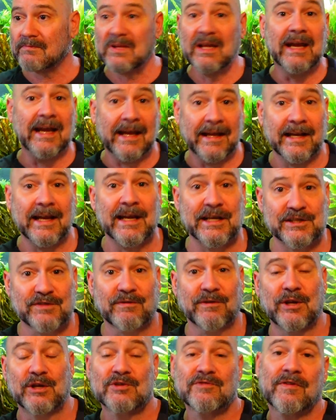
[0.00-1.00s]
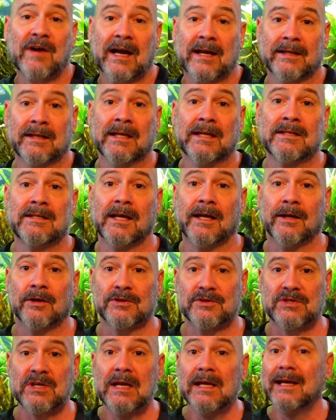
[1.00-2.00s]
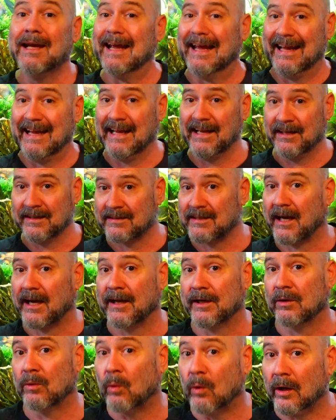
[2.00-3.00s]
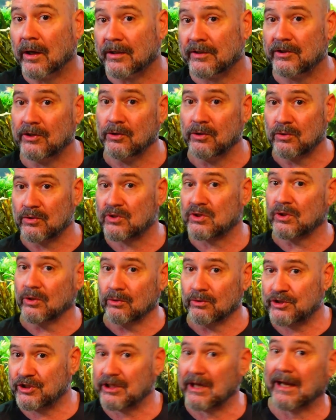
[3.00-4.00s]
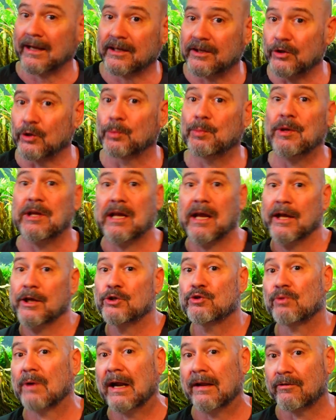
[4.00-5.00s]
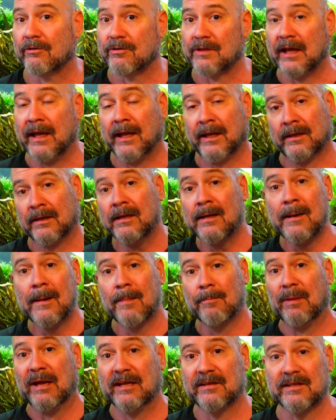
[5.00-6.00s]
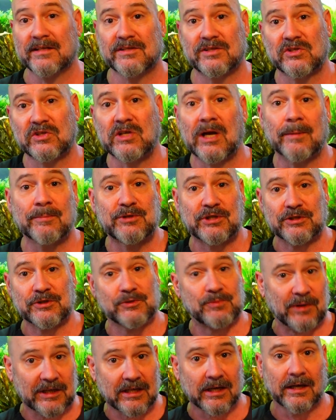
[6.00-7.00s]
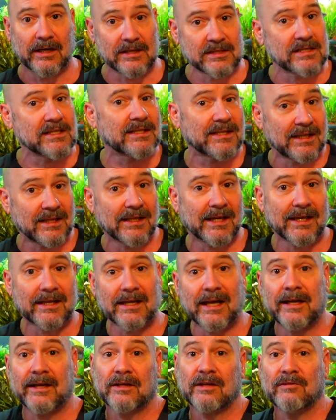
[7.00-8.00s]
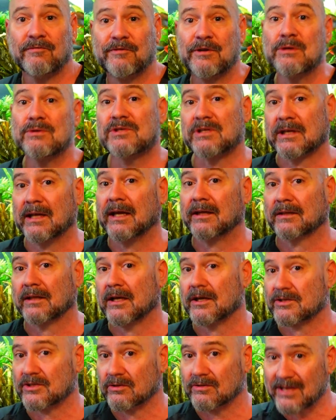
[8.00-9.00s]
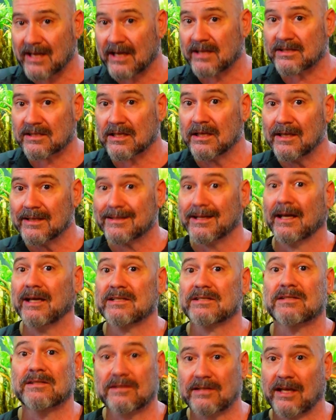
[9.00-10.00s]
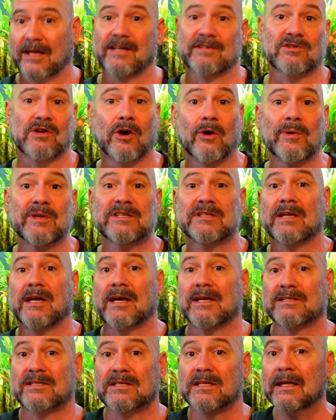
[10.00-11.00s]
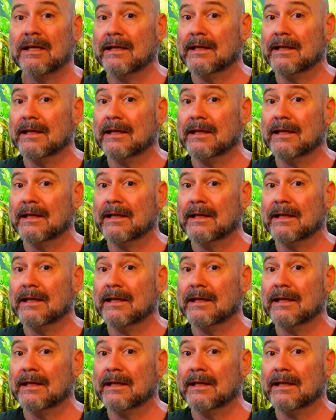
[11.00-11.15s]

and ask for those fine details and kind of want you to check your pH rather than make these assumptions, because it can get kind of confusing out there. So test, test, test, always test.